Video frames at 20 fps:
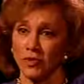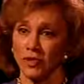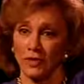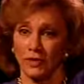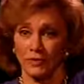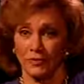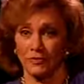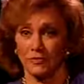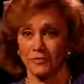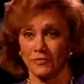Who
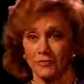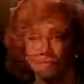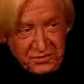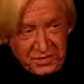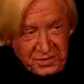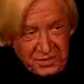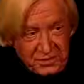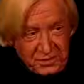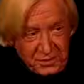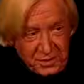would you like to
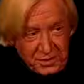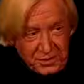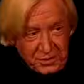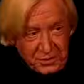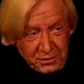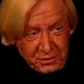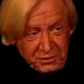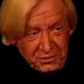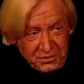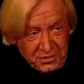see do Linda
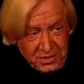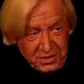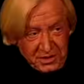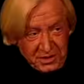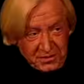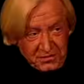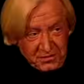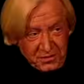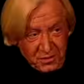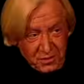Christian in
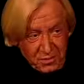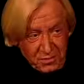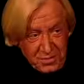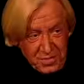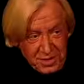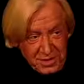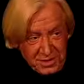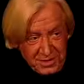a film?